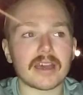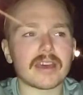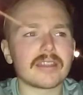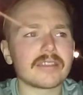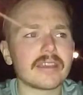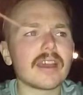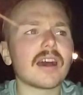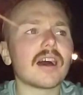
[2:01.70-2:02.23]

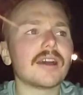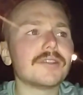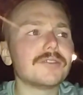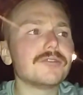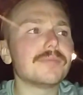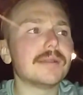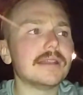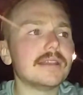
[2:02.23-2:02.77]
and yeah, I
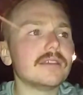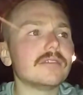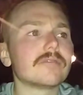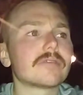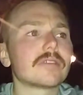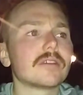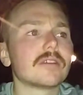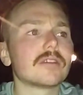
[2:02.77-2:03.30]
do believe
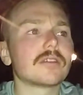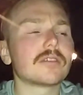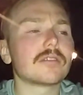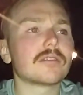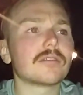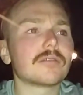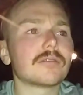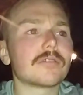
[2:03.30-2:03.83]

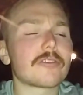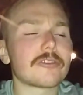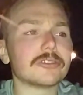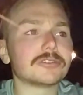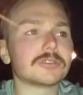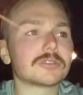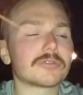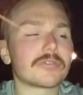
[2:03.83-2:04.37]
there is
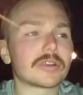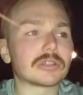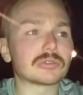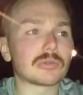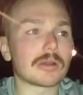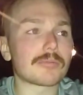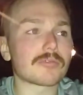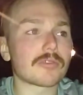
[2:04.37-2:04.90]
such a thing as
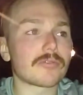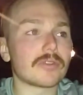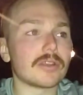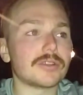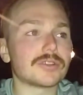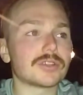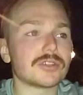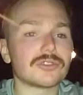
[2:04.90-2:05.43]
white
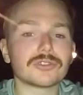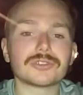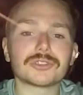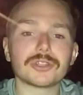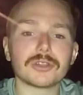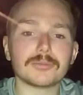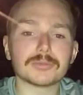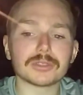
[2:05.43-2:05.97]
privilege in just
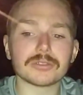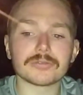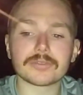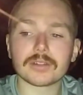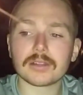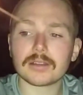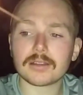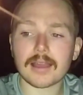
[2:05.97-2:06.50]
terms of
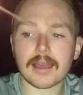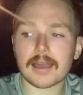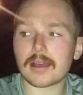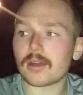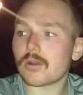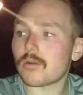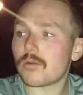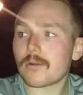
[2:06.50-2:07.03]

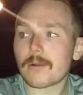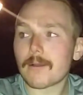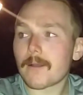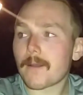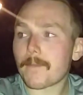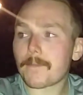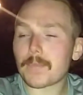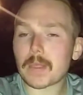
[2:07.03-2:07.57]
how
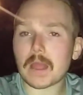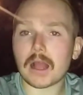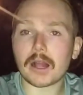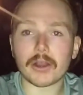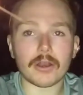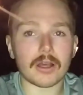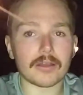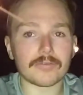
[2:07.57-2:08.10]
I
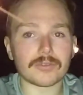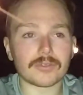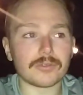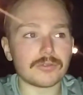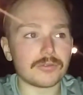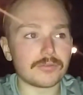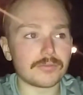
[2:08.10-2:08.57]
don't have to